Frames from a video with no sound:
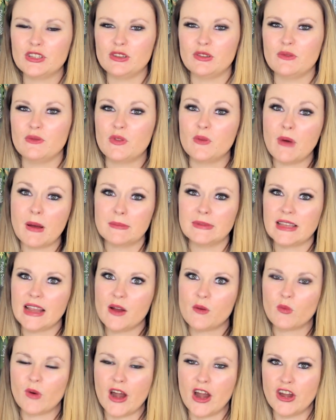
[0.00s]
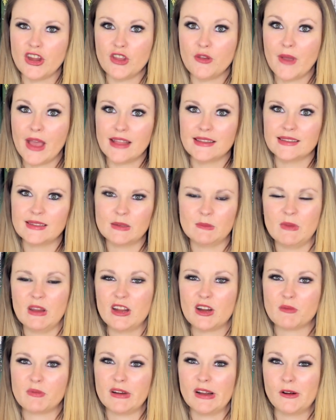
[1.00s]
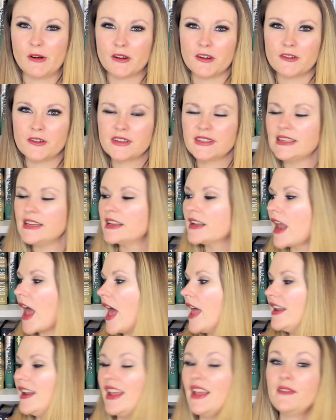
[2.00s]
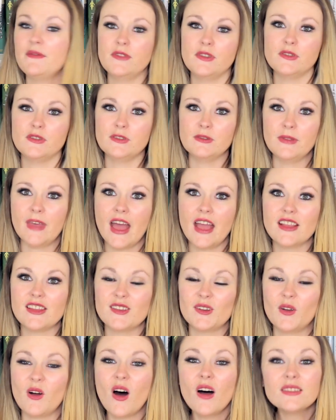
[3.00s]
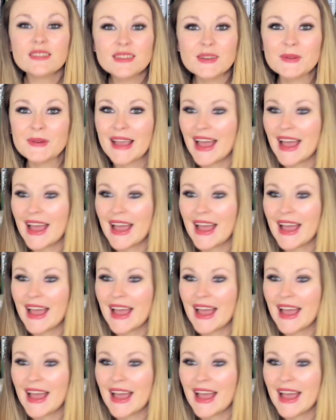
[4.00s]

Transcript: to the website where you can submit your pre-order receipt. And if you do that, you'll also